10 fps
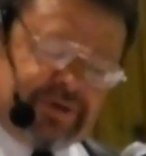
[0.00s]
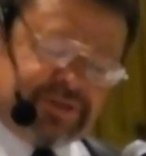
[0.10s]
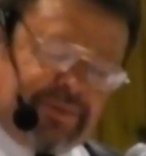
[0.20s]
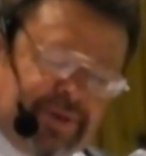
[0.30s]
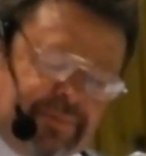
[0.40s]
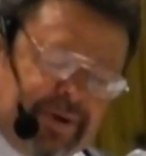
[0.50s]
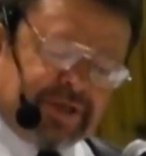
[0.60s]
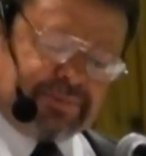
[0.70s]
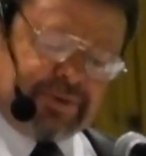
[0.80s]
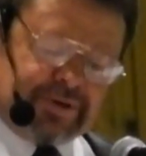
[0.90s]
house that my
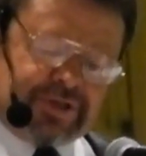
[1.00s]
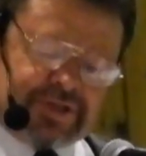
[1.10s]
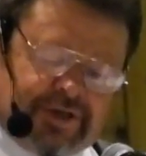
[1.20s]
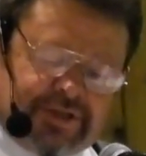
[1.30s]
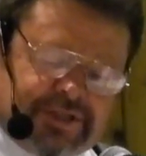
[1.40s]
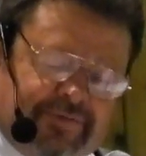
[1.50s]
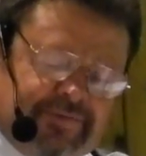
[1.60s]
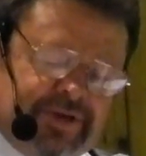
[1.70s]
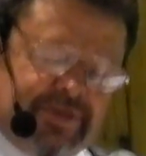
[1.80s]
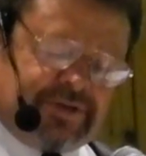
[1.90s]
parents purchased on
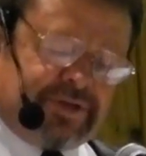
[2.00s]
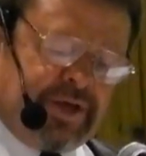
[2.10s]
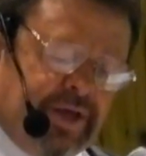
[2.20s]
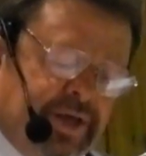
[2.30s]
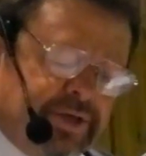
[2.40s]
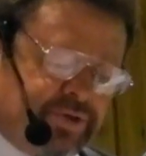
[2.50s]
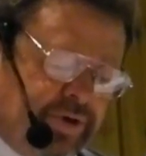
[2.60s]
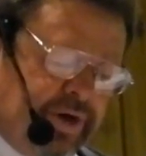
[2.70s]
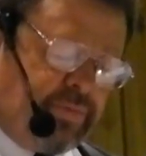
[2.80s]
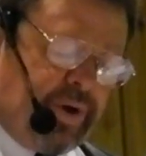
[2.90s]
17th
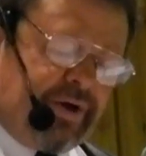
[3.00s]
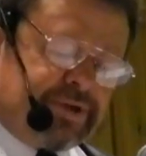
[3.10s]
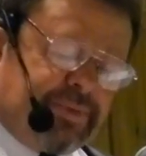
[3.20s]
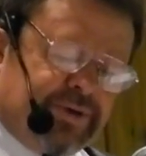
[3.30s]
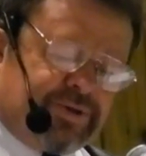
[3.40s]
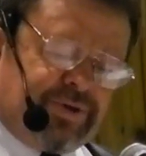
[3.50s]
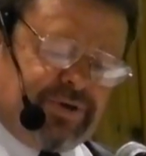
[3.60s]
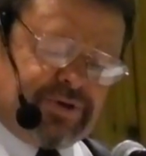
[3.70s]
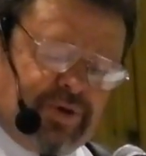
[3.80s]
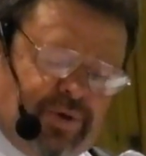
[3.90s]
Street when I was about 2
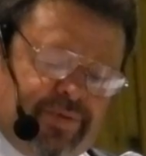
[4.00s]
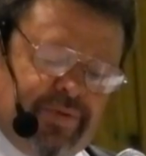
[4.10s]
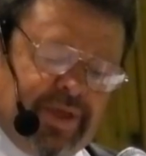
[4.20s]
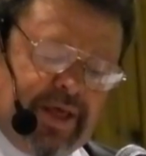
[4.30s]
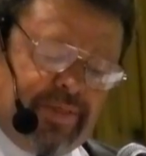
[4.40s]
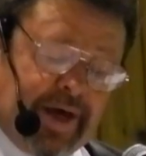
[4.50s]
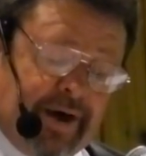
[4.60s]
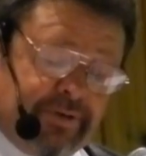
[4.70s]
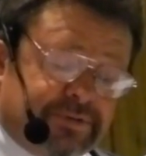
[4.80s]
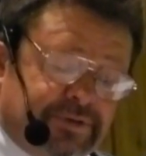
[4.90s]
years old. The
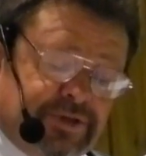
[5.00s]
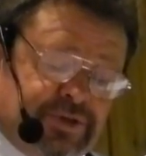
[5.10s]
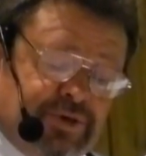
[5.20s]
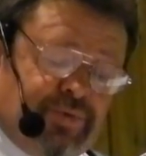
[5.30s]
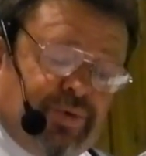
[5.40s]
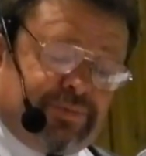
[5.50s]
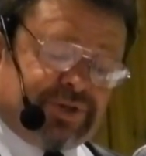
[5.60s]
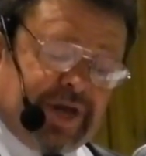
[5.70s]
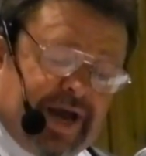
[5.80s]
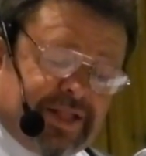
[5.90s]
house was a two-room
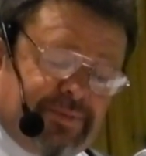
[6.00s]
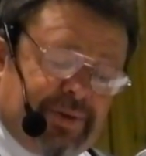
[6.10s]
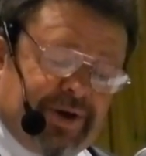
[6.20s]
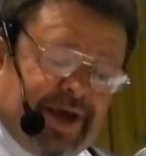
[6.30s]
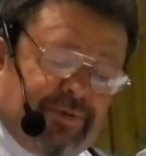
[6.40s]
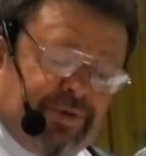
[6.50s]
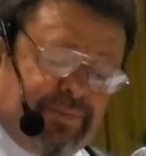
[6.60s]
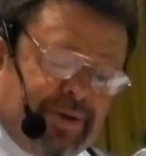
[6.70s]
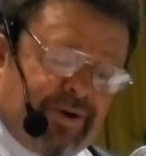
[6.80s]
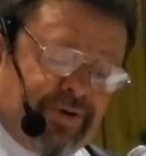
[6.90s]
shack that my dad
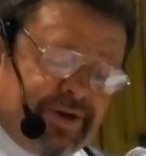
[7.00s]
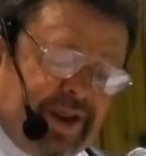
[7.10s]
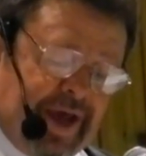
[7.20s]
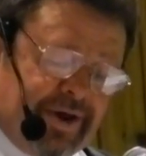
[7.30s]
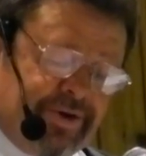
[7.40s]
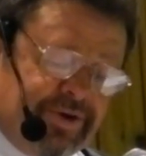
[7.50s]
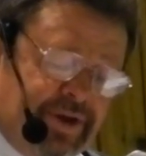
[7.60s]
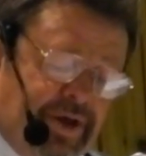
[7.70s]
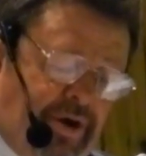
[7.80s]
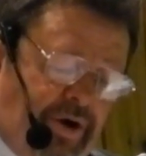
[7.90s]
repaired and added
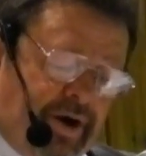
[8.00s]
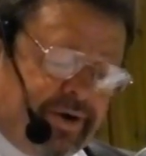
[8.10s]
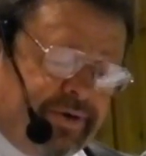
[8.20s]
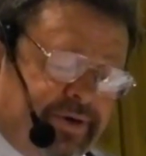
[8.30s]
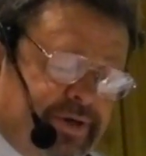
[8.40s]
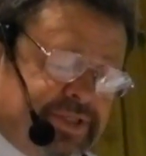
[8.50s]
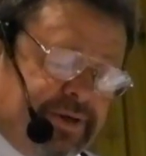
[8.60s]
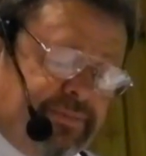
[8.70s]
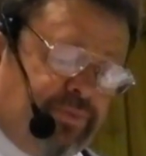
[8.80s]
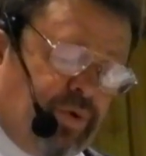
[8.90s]
on
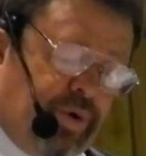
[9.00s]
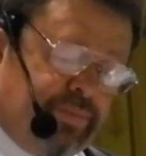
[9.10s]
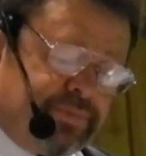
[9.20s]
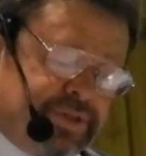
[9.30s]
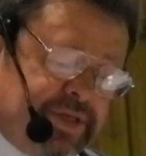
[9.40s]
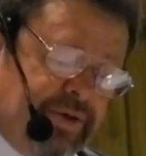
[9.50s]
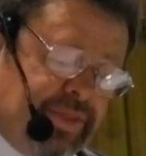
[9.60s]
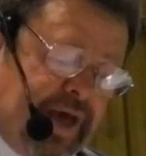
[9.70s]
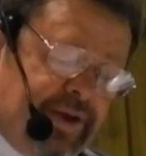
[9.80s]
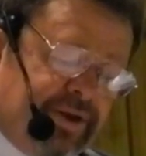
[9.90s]
some rooms
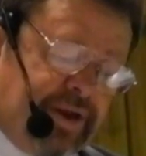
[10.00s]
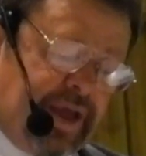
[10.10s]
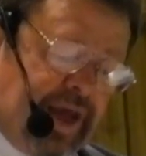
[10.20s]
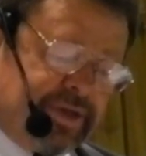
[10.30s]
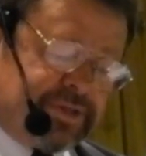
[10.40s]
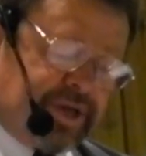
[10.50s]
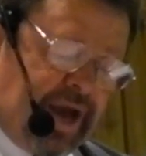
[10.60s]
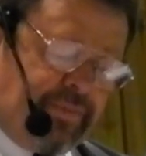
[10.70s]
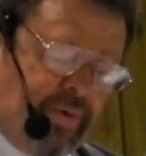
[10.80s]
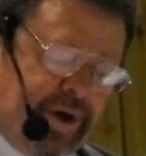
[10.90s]
that as
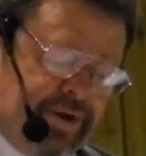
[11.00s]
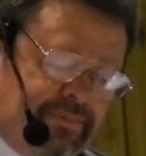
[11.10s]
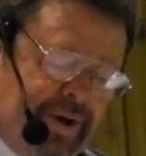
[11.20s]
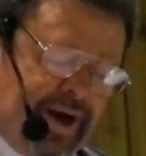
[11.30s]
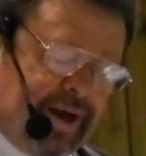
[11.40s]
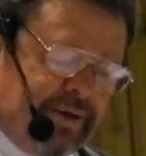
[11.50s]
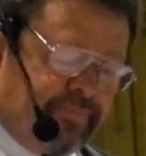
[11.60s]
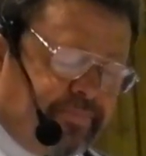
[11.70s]
time went by.